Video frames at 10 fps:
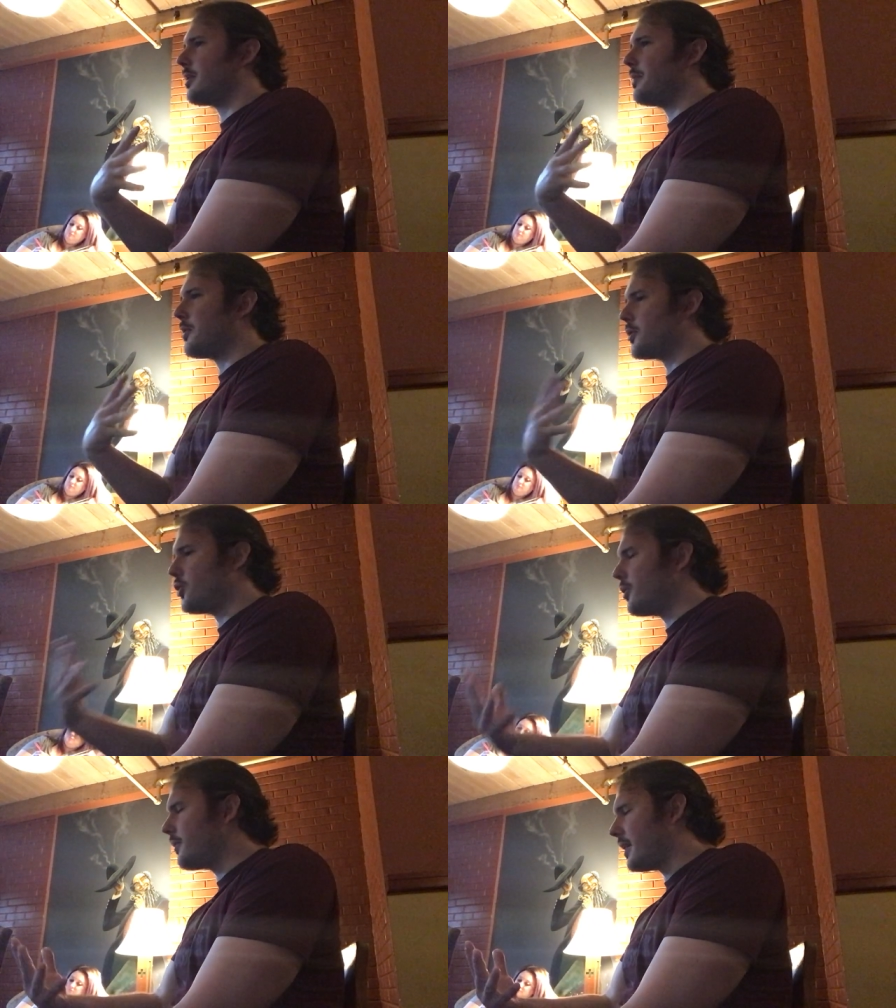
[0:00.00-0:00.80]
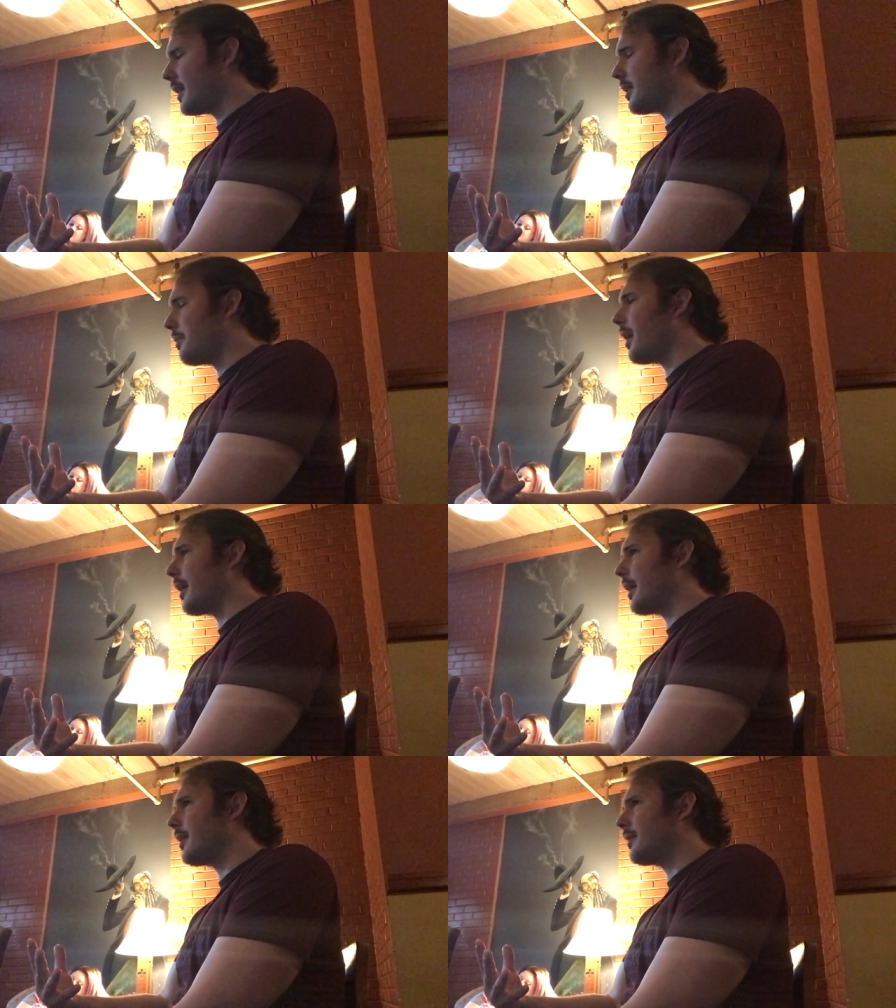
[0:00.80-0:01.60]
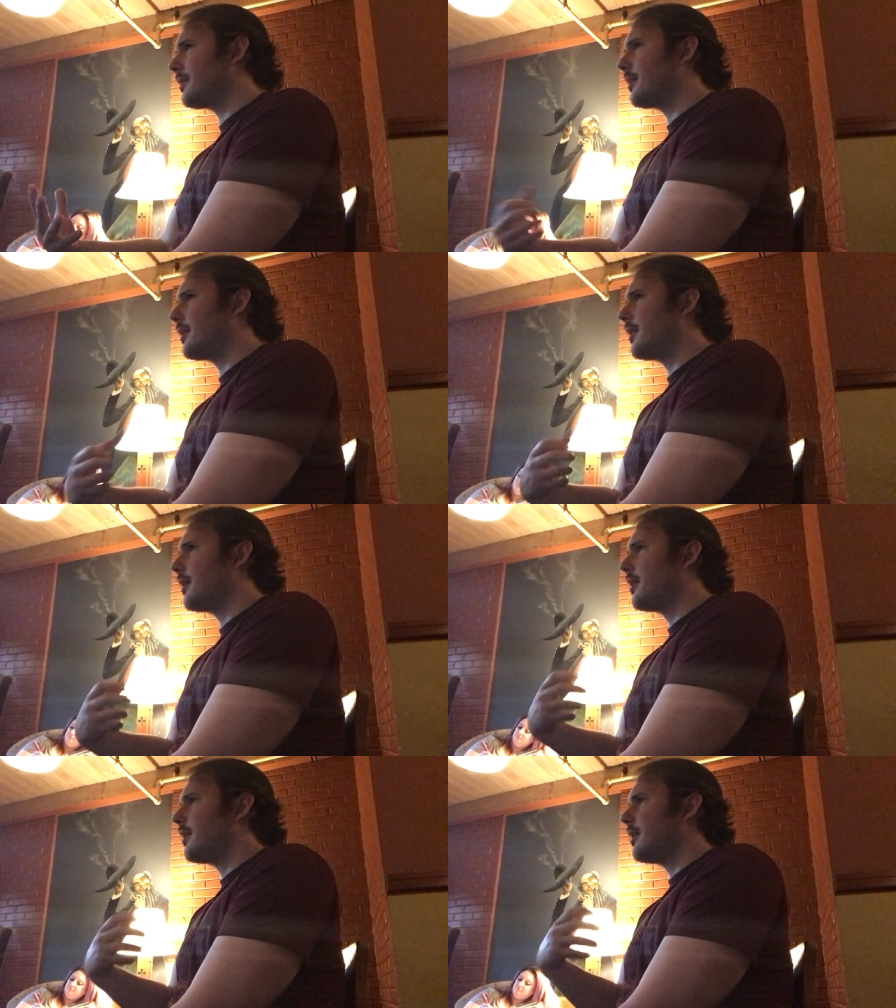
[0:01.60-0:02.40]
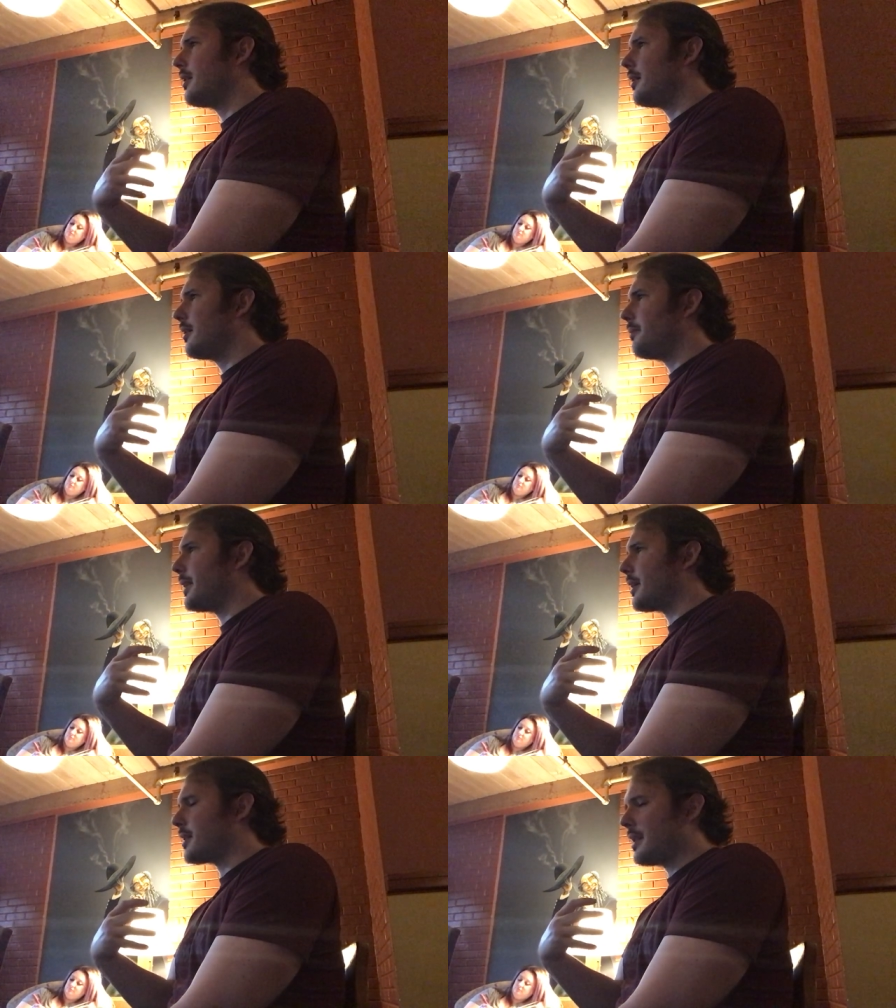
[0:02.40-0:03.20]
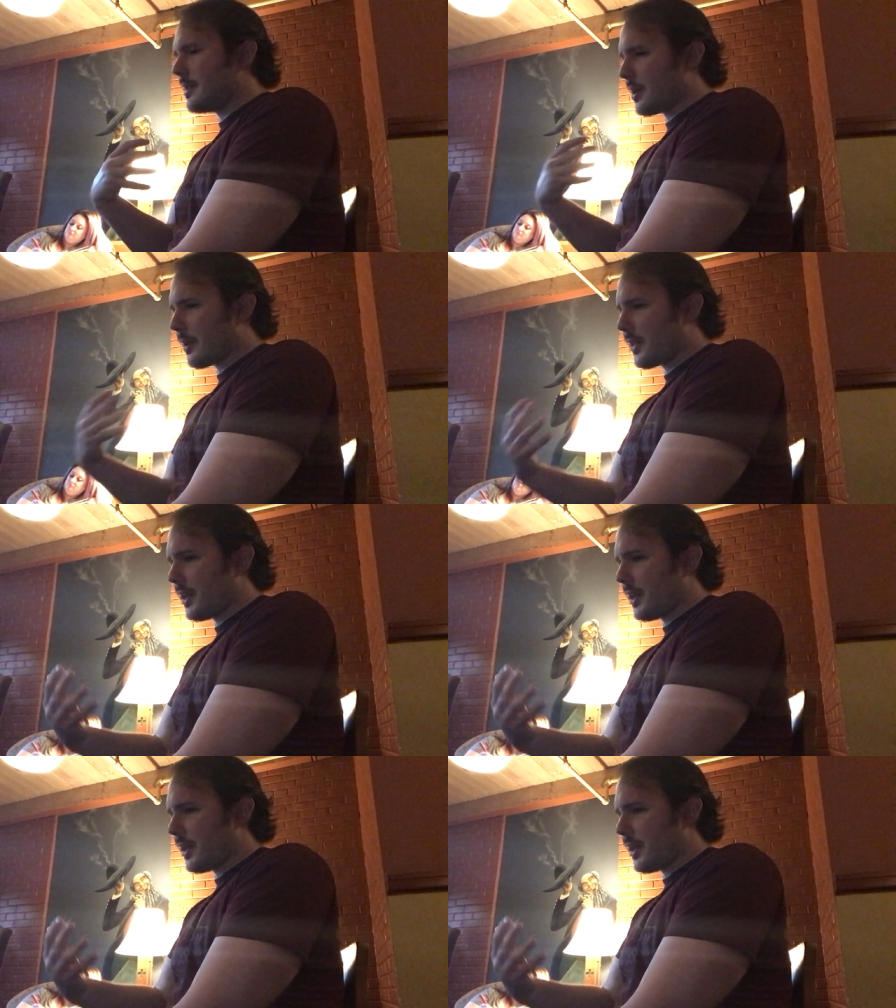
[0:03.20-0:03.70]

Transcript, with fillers: to be rejuvenated by. Because these are